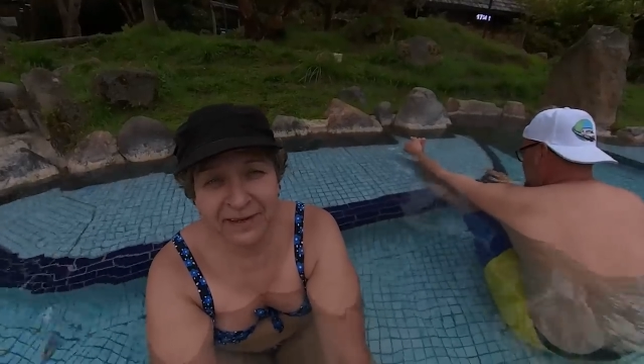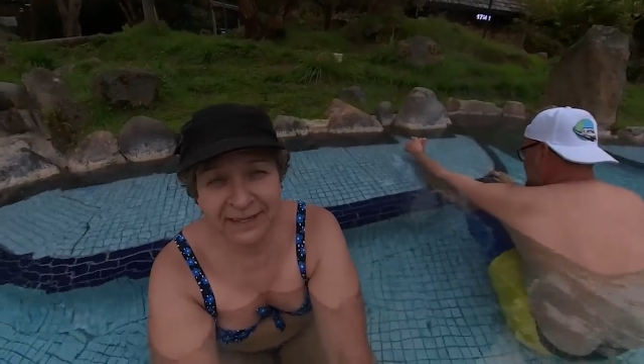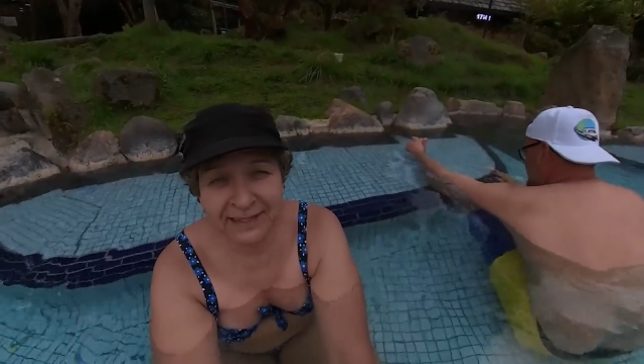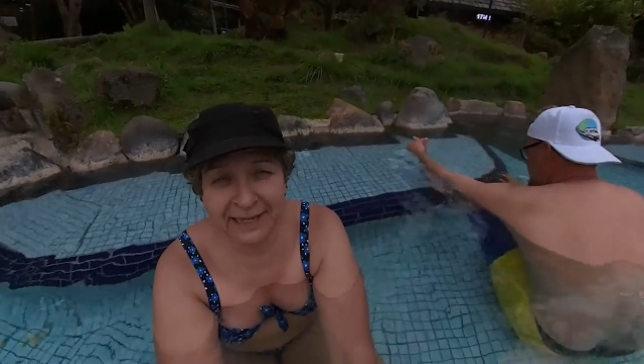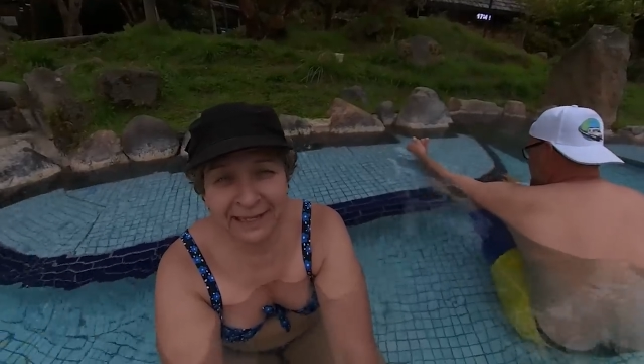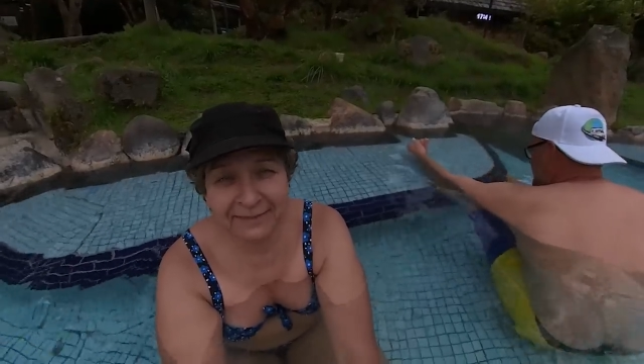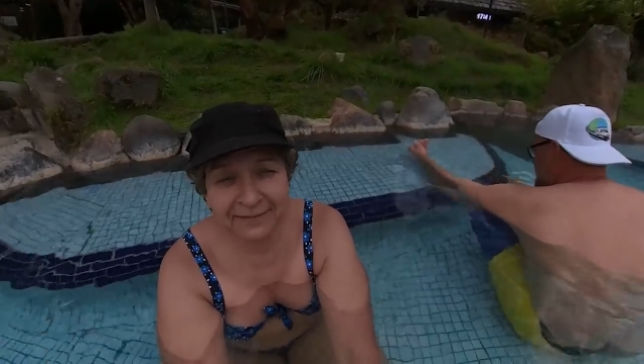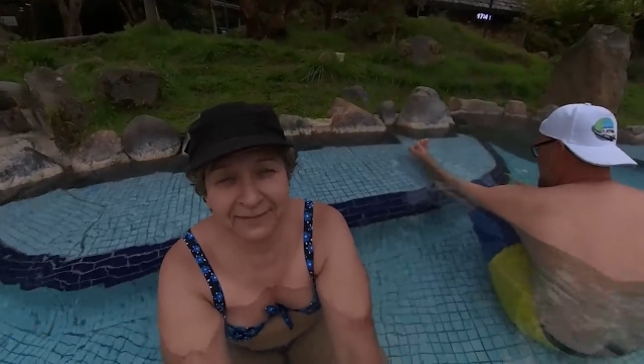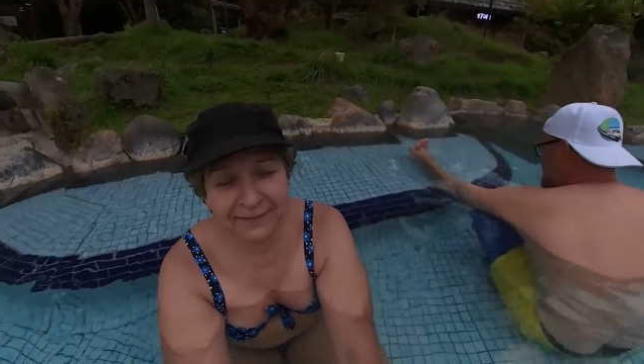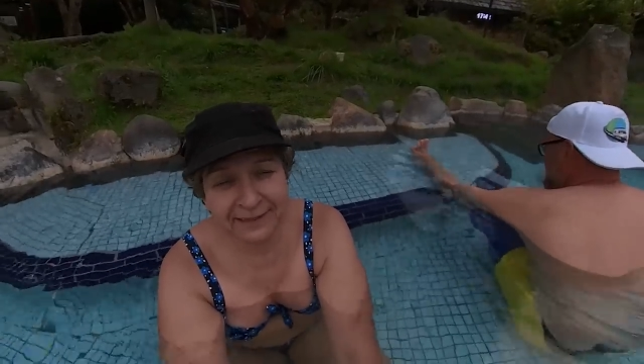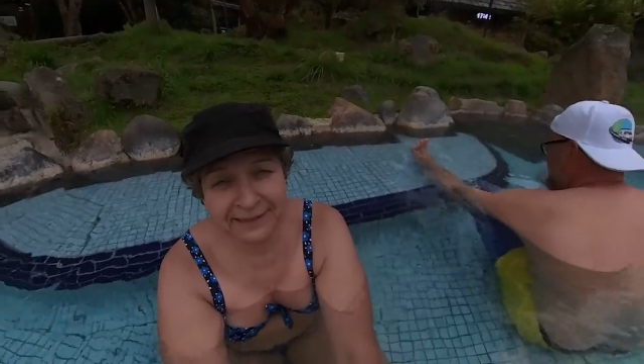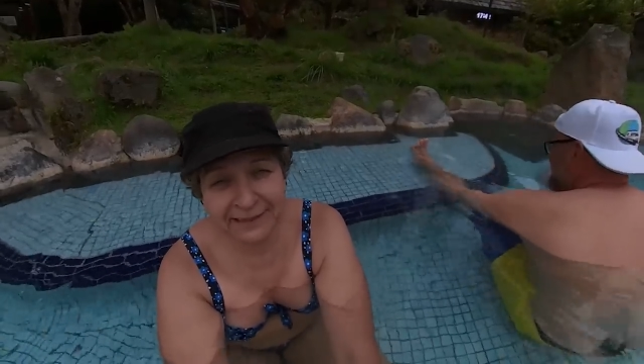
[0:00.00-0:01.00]
van
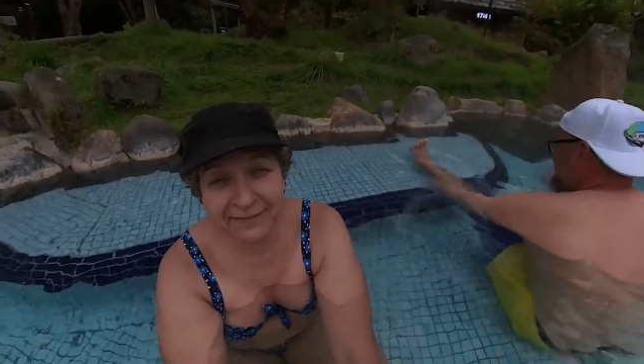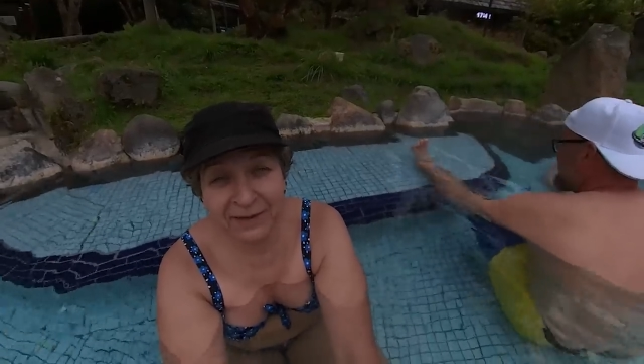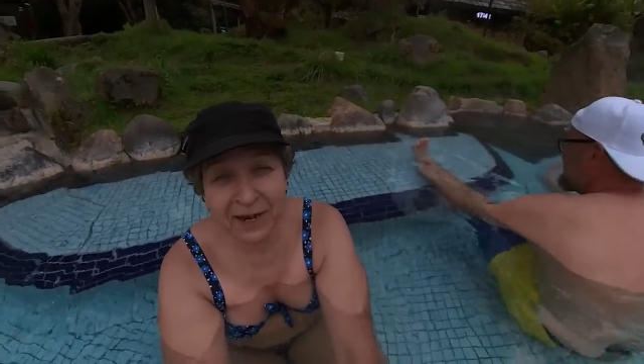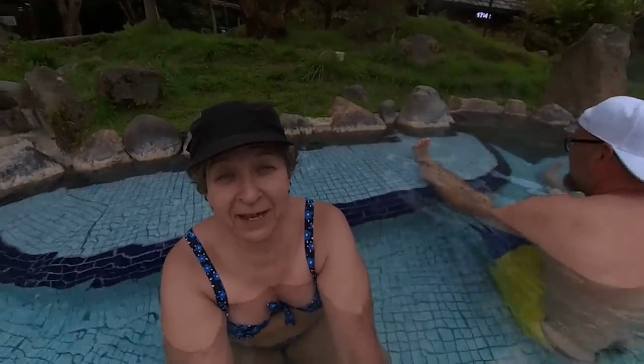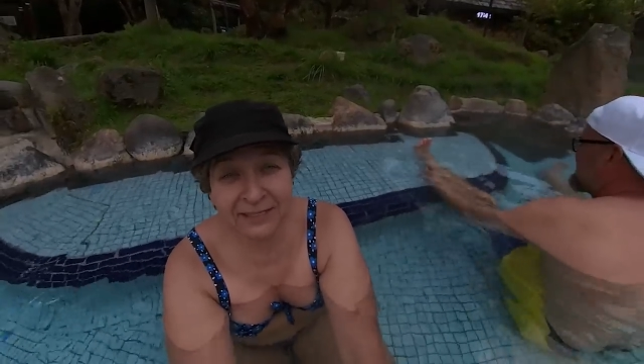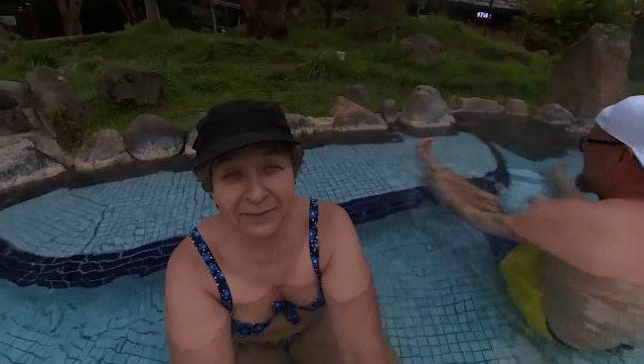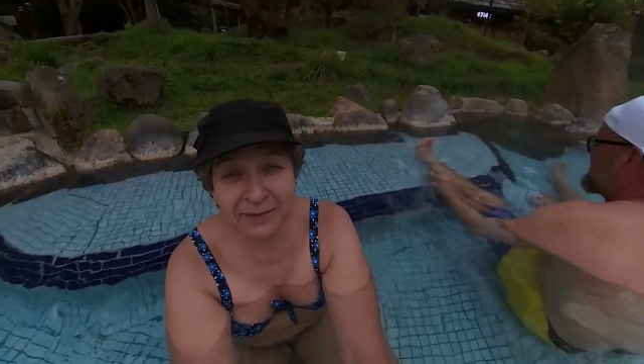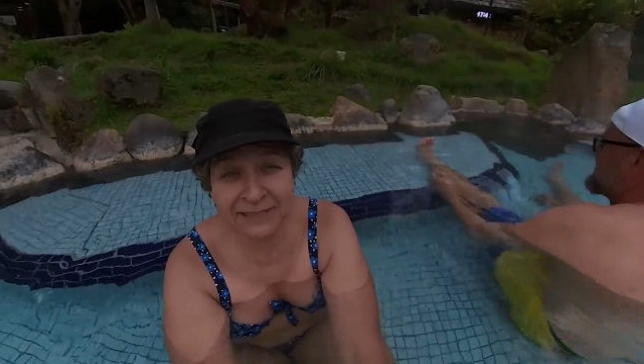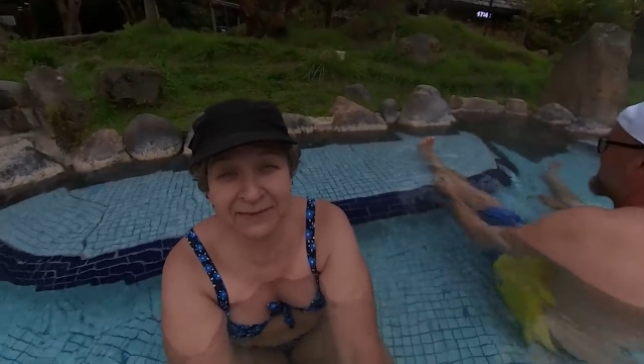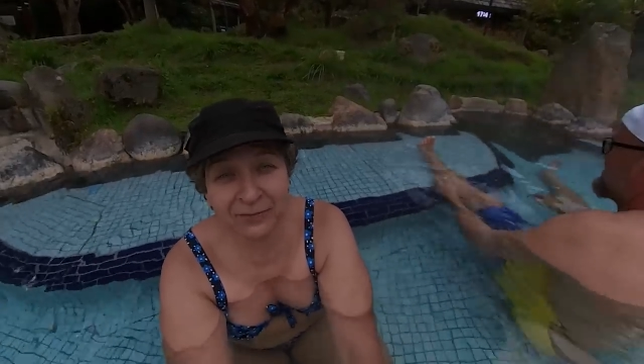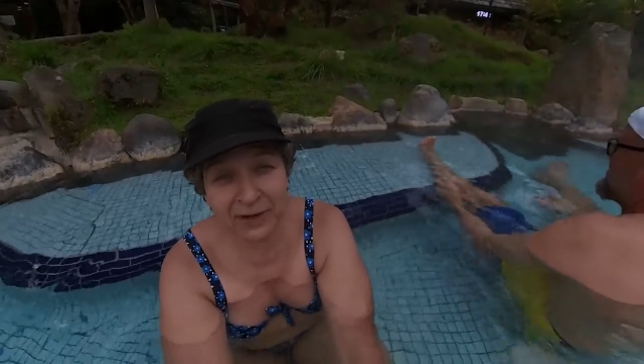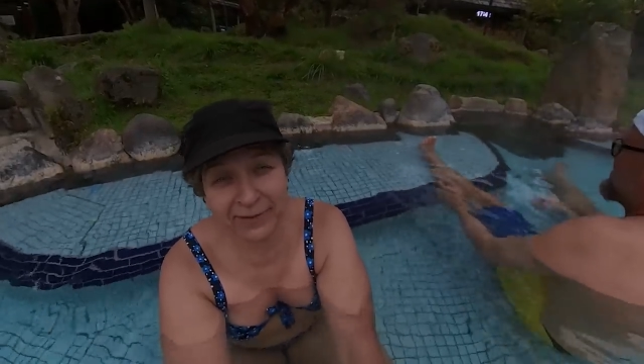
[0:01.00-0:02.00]
life and live at a hot
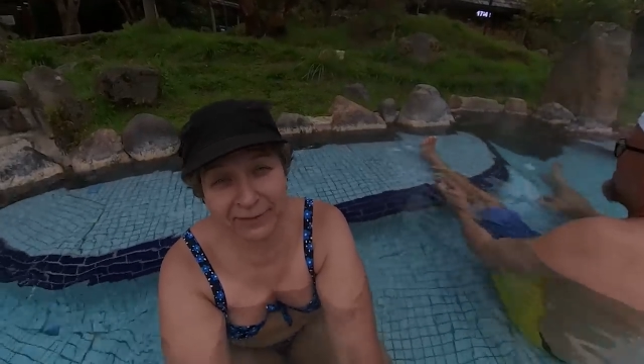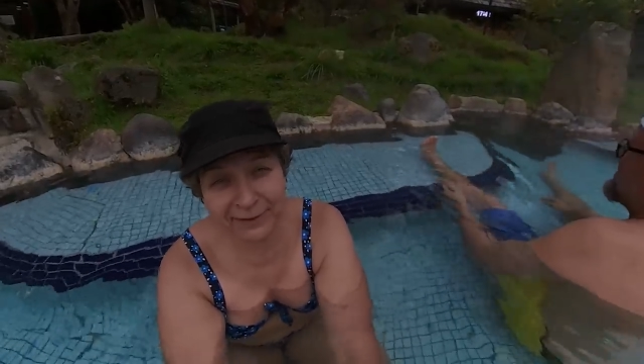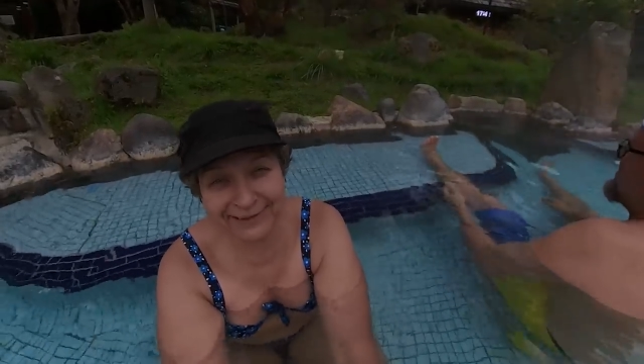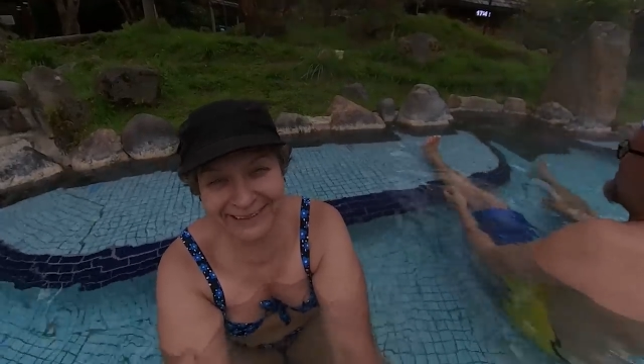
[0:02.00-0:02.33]
springs forever.